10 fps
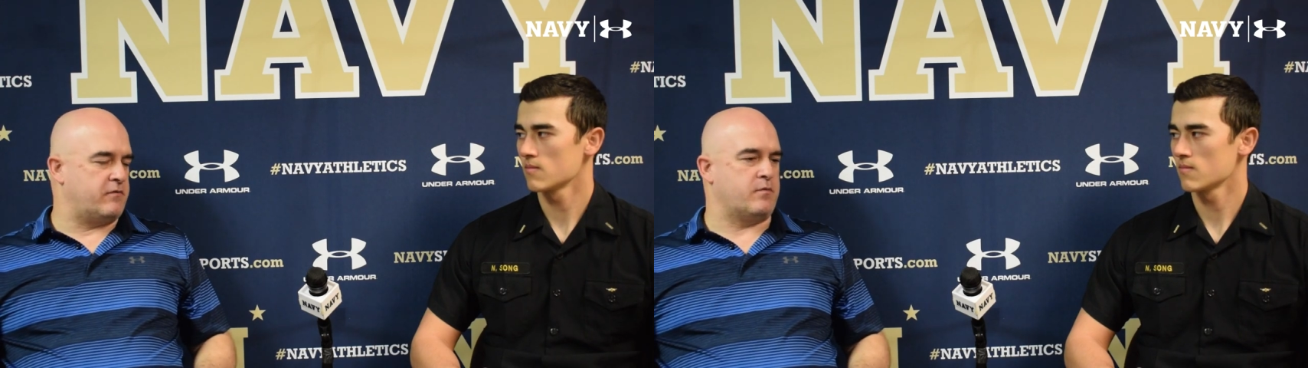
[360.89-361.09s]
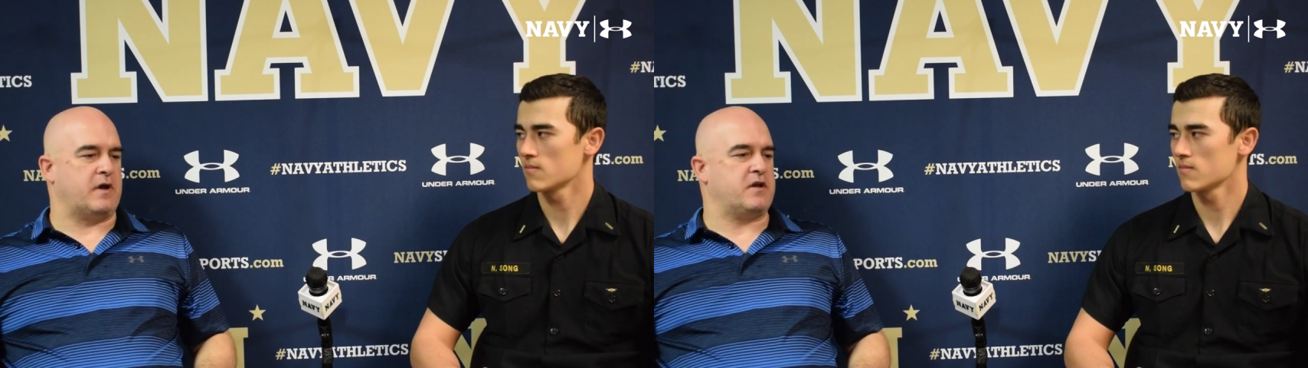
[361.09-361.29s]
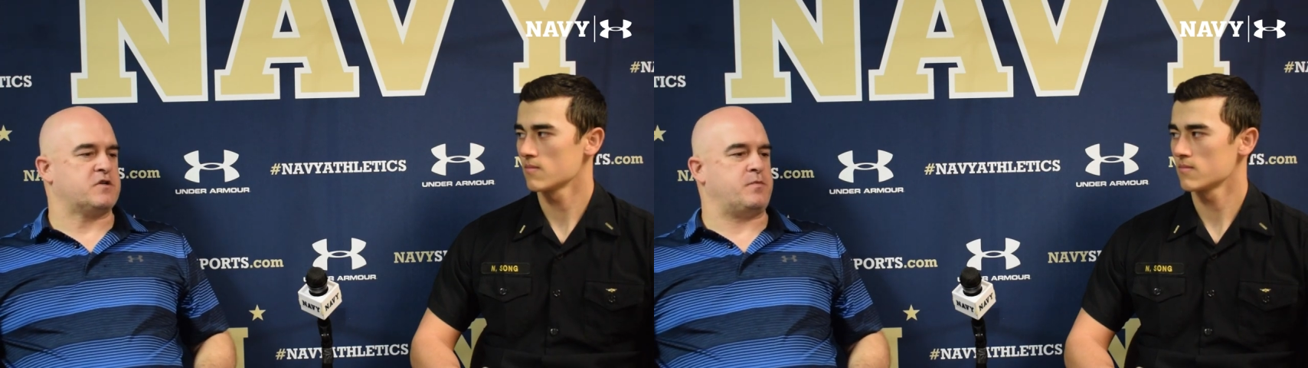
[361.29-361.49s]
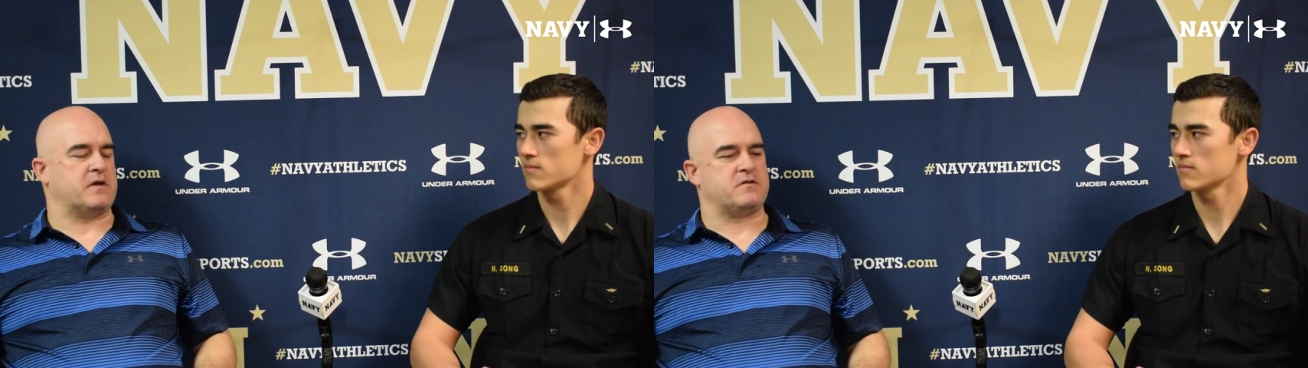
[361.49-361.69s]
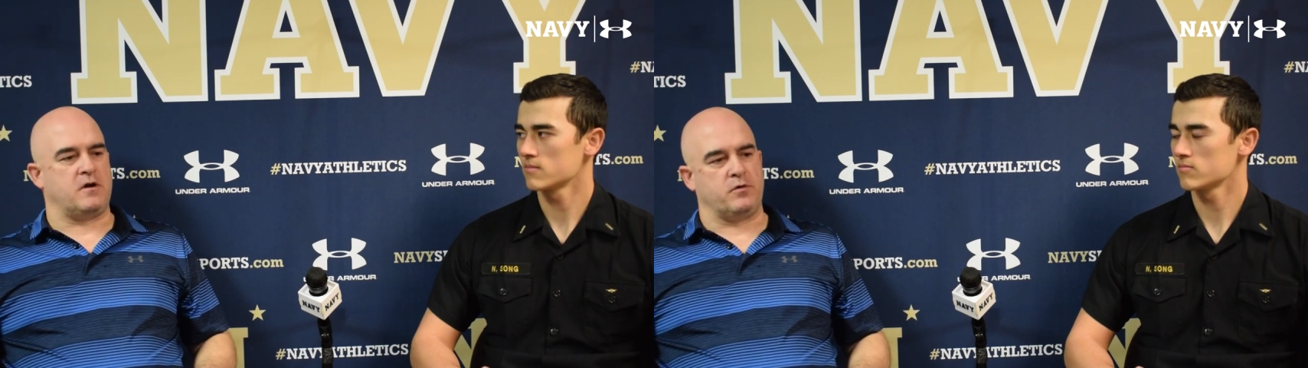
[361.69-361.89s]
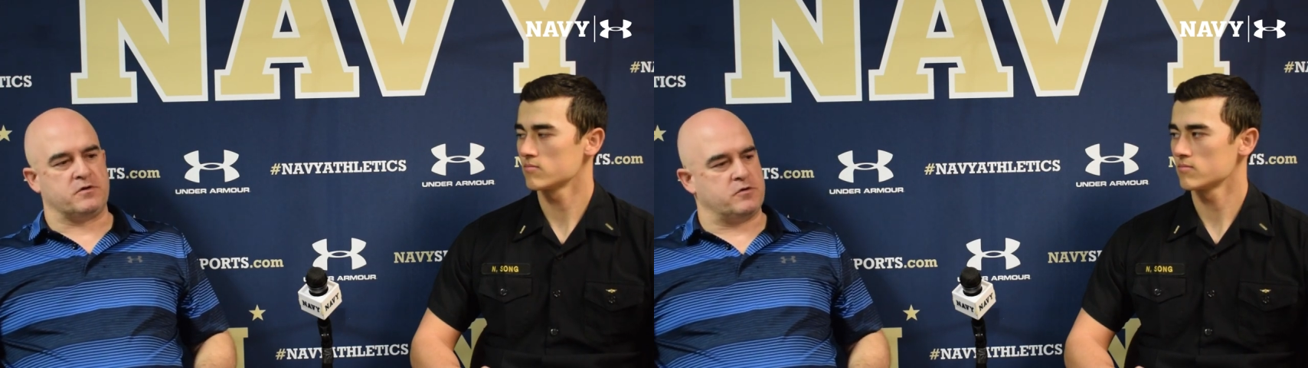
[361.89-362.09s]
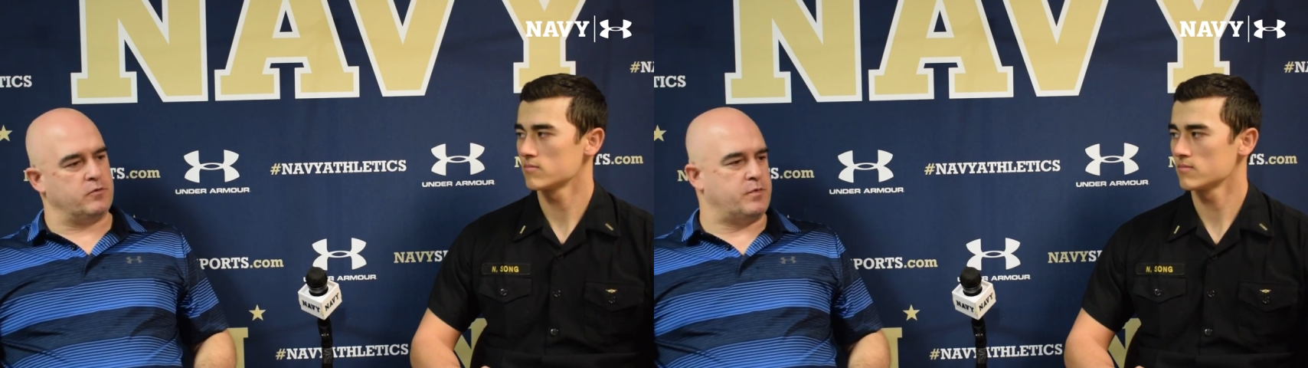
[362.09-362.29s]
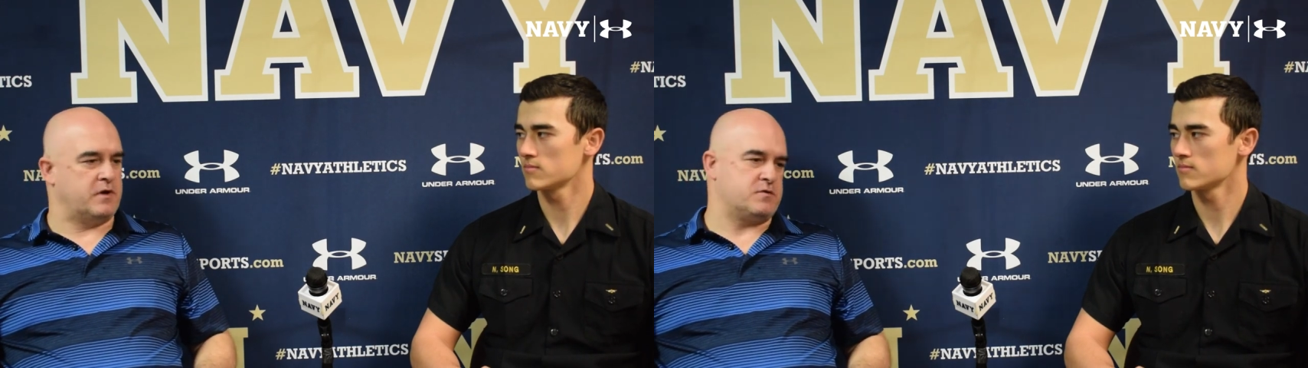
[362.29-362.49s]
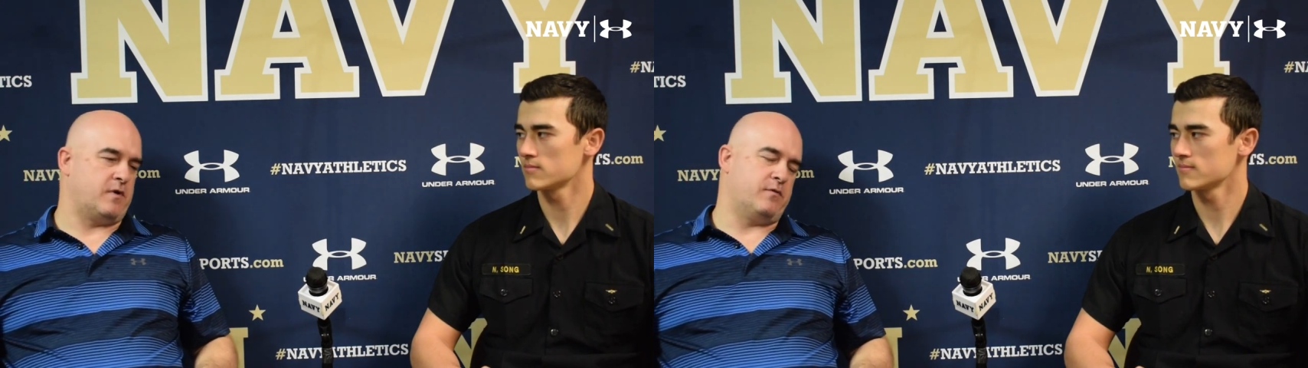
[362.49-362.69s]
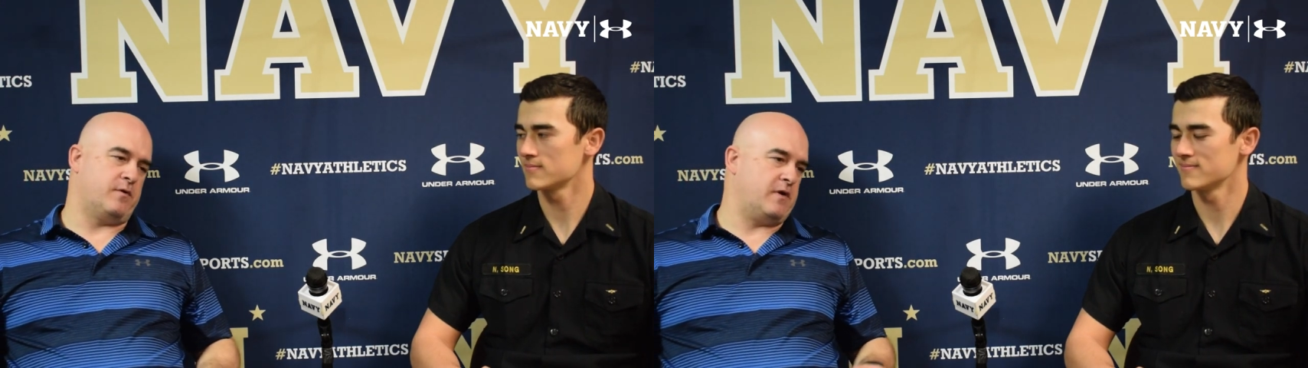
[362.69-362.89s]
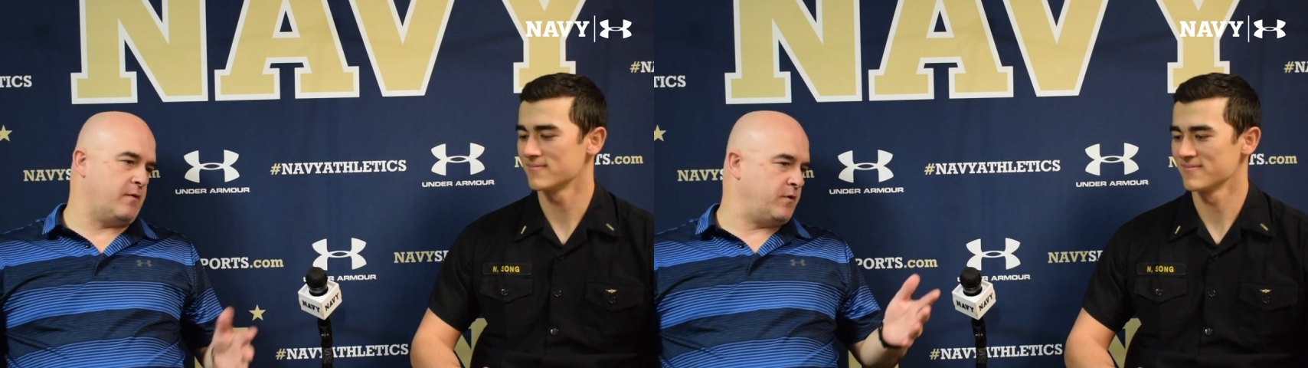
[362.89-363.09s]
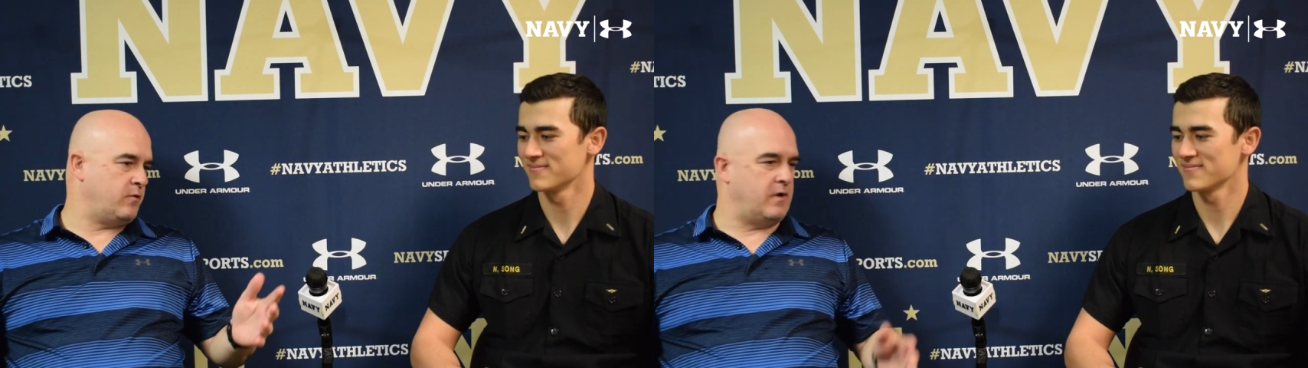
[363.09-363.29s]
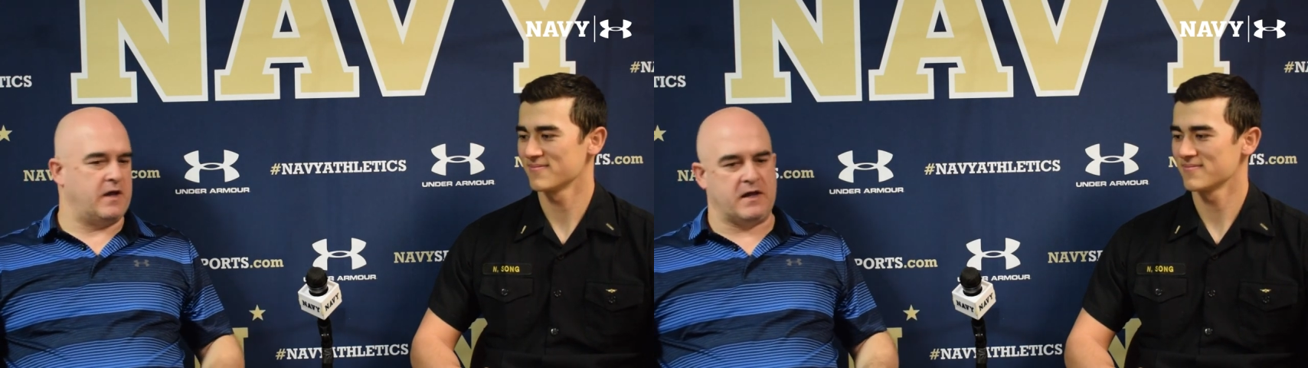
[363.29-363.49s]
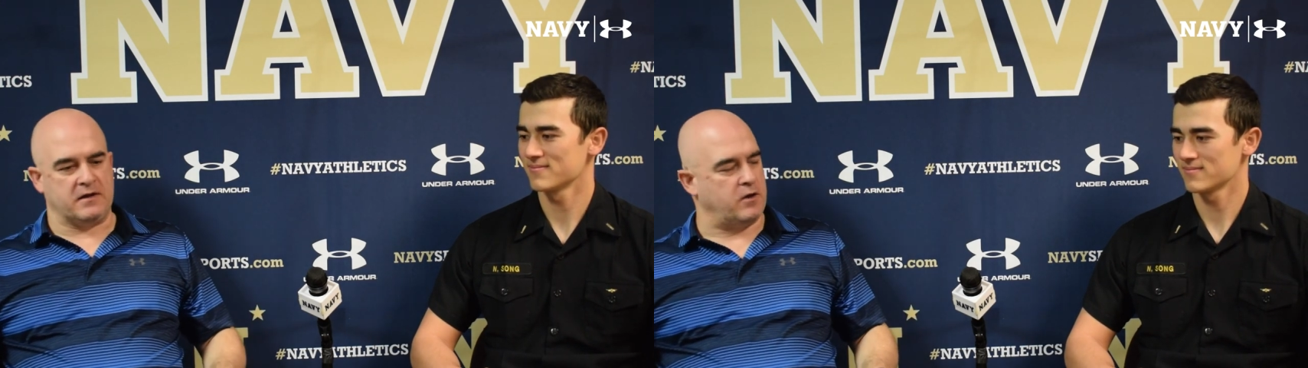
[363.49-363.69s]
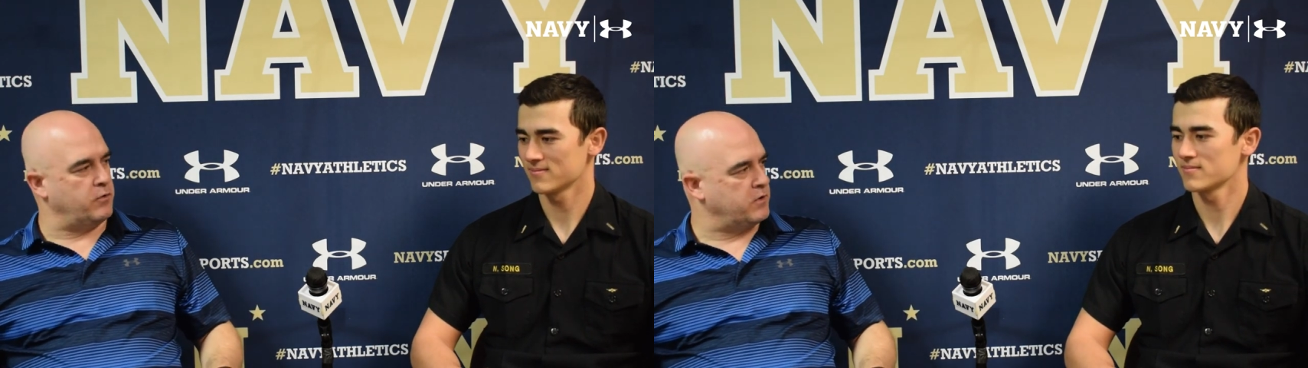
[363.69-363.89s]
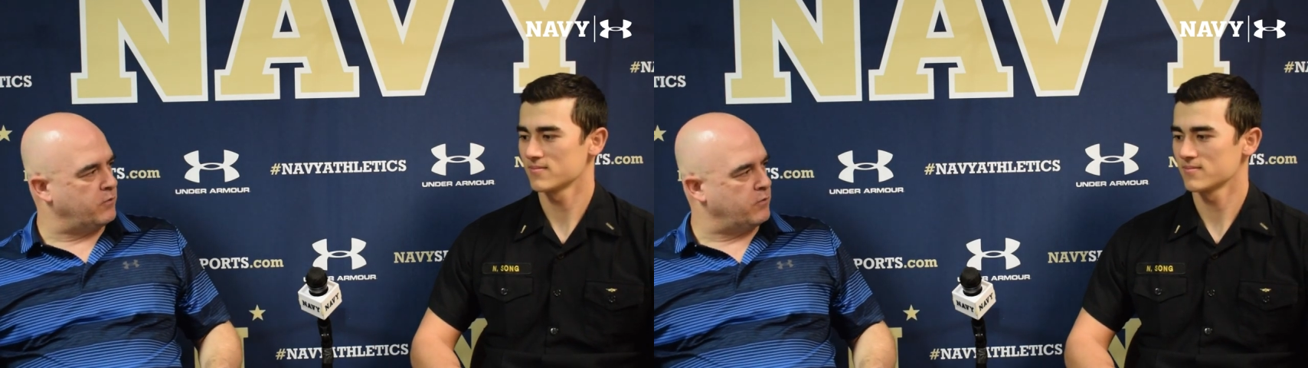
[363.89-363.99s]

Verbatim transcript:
Speaker 1: everybody expects an 0 and 2 pitch, maybe to be up and away, low and